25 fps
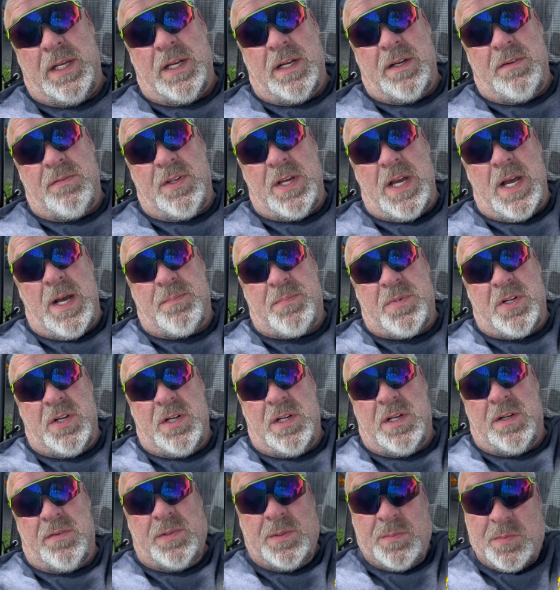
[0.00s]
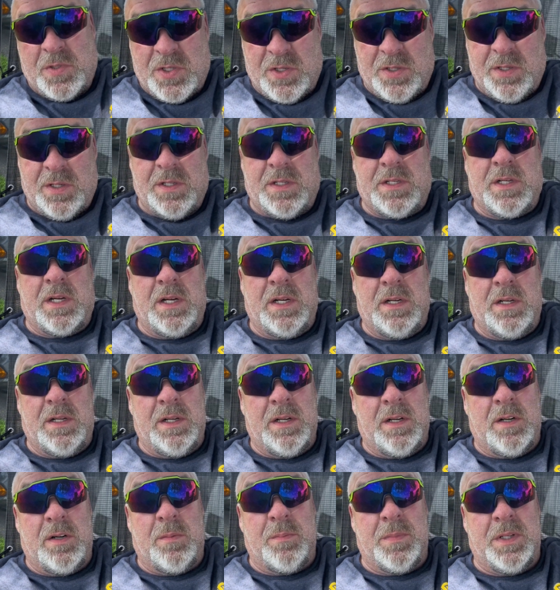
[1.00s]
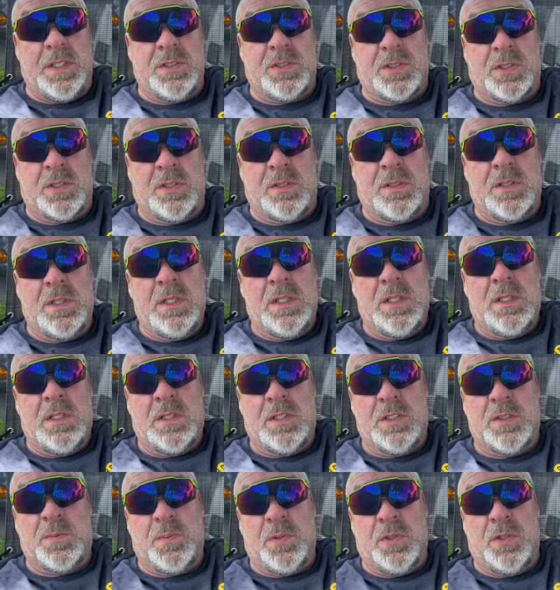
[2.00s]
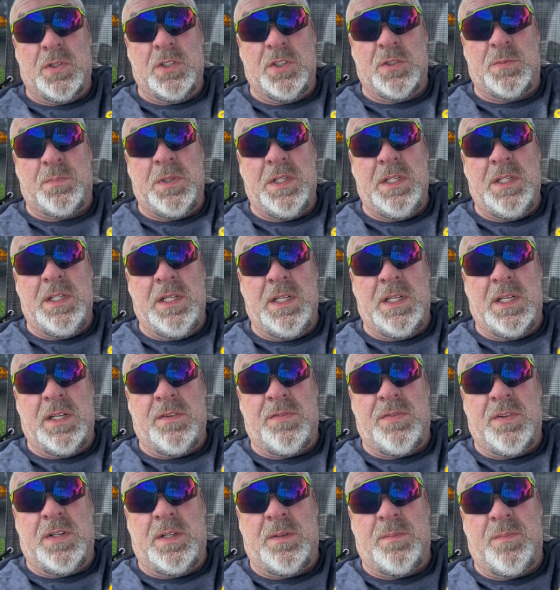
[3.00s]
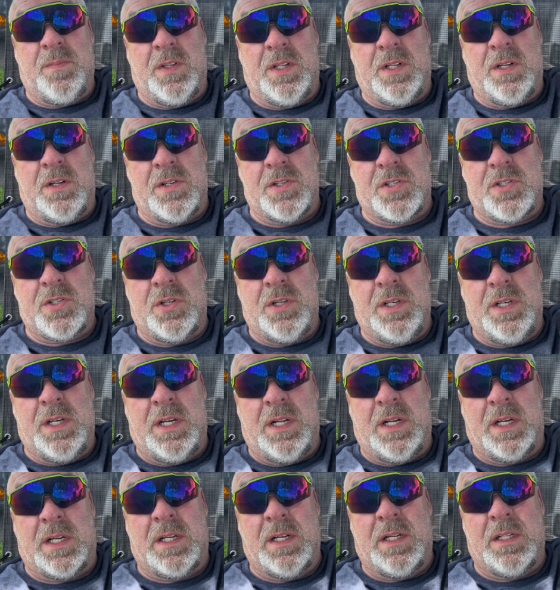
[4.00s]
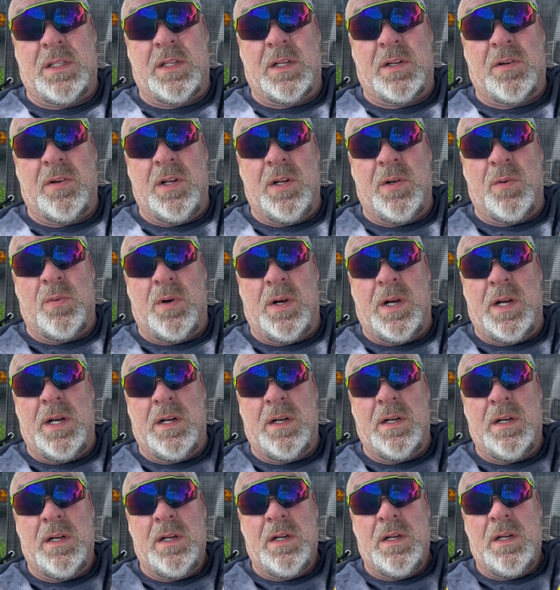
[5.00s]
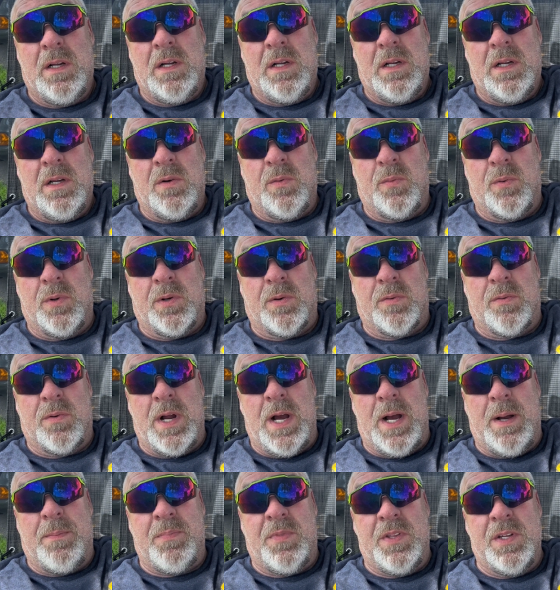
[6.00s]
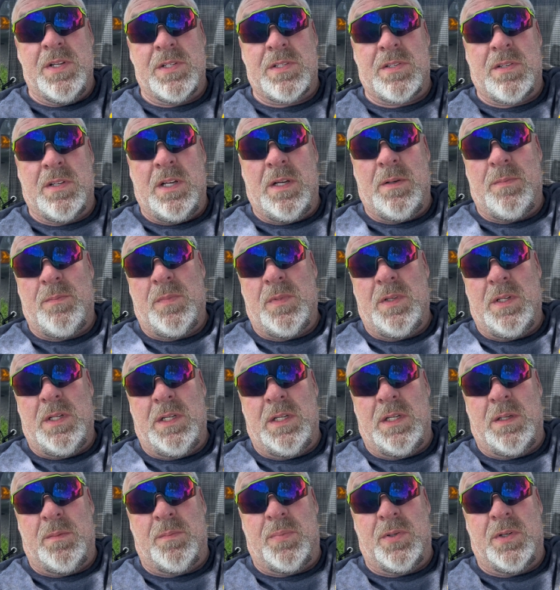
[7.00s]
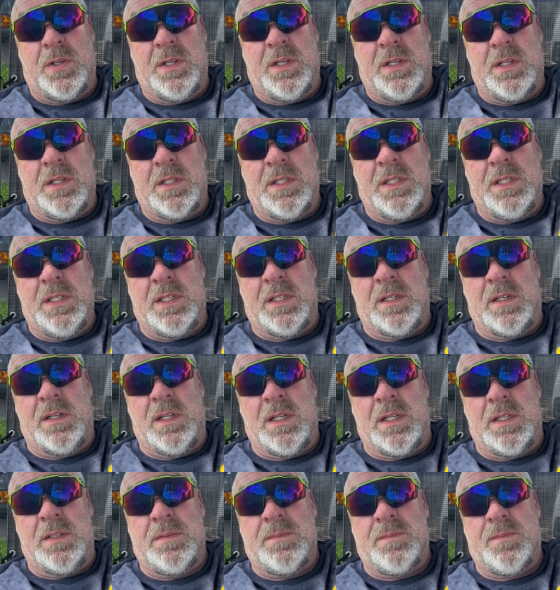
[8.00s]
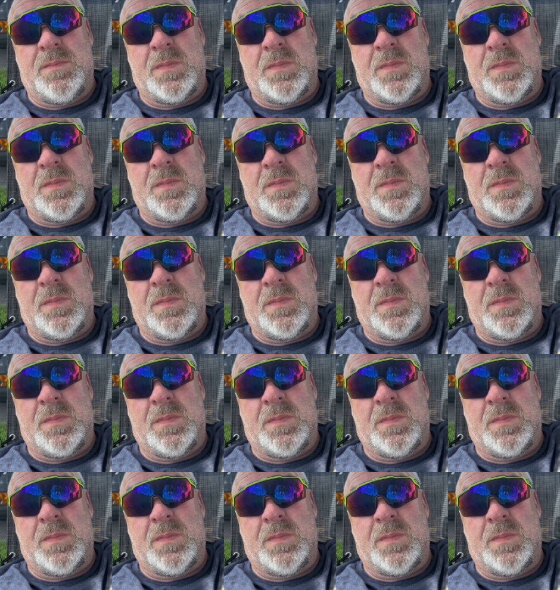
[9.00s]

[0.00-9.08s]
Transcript: I've yapped enough. I'm sure you're tired of hearing me. So let's pull this PDF up, and then I'll show you how to cut the green wire. We'll wrap this up and put it on the internet.